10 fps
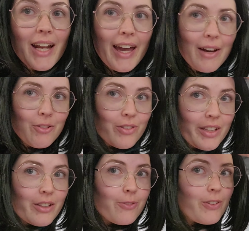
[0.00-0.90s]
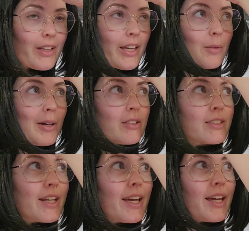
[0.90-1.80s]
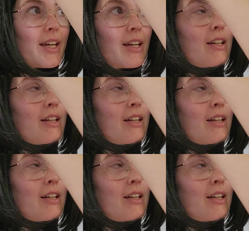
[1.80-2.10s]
I have a really good feeling about today.